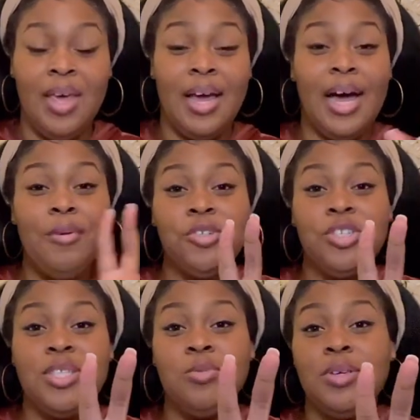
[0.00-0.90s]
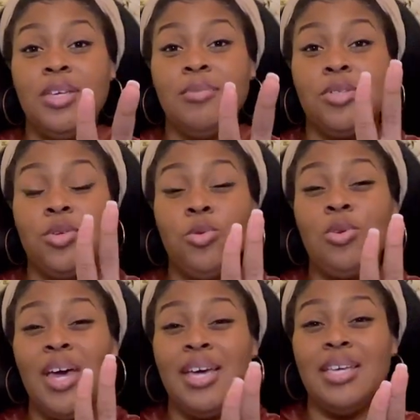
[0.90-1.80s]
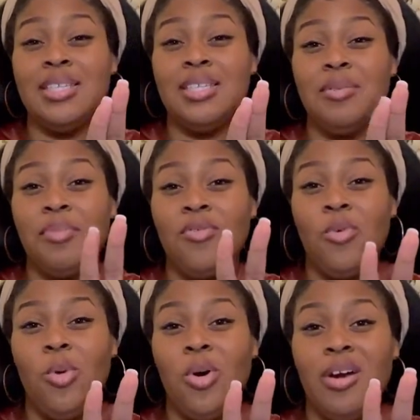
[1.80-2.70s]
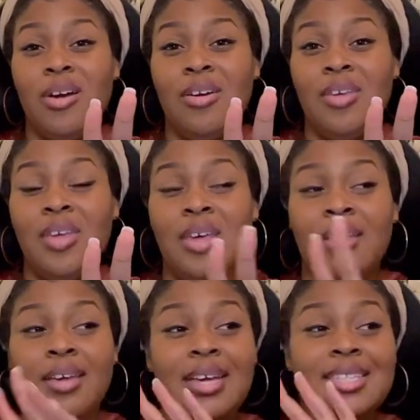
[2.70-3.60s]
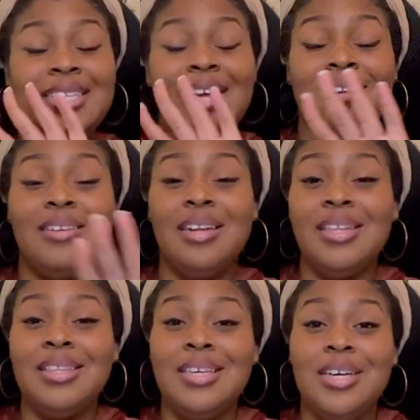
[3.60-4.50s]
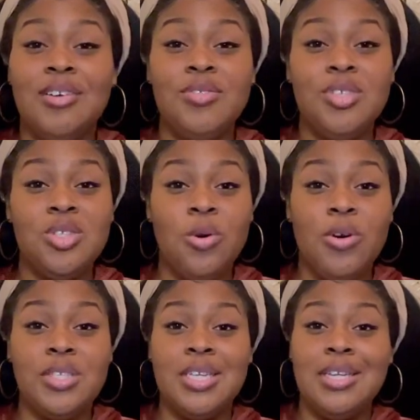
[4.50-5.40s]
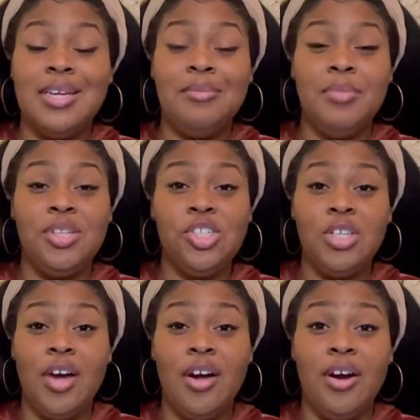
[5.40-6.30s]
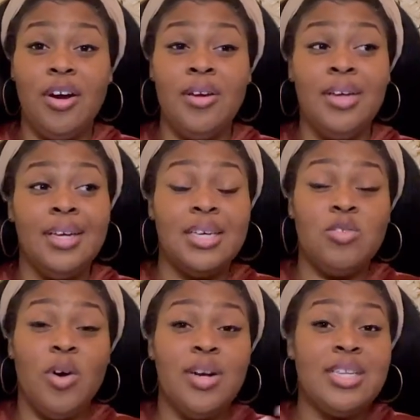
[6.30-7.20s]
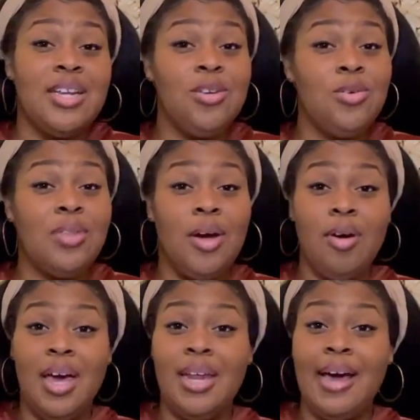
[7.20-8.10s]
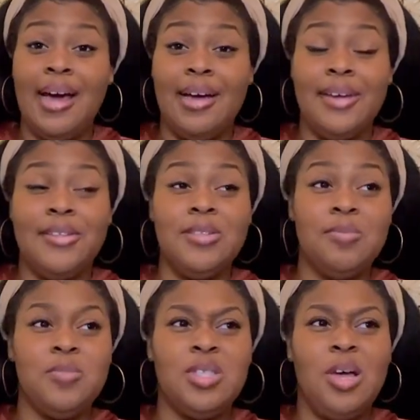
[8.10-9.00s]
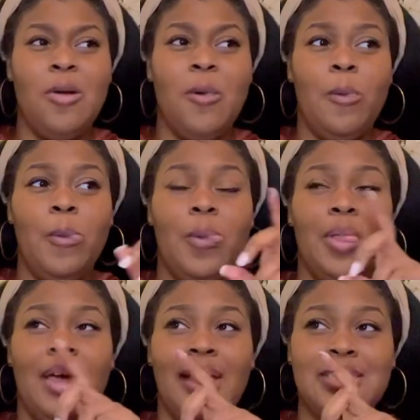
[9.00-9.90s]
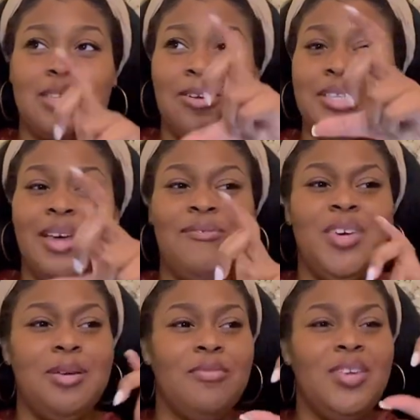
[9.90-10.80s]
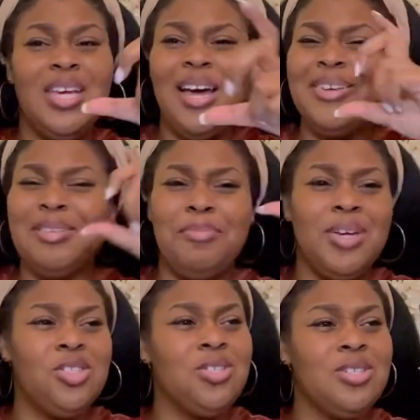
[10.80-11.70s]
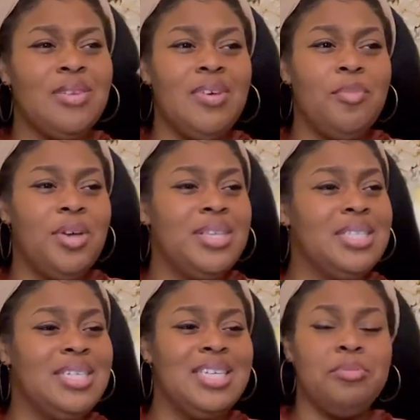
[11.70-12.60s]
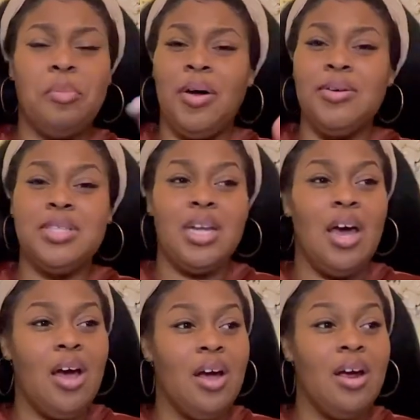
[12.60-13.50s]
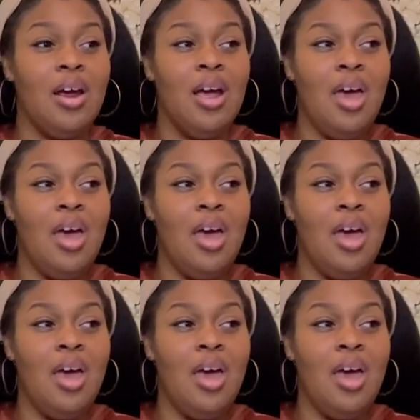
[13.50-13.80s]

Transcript: I was just with him two days before. He said nothing of the sorts. He didn't mention her. As far as I knew, they were at odds. So I start seeing vi videos and pictures of him on his knees proposing to her.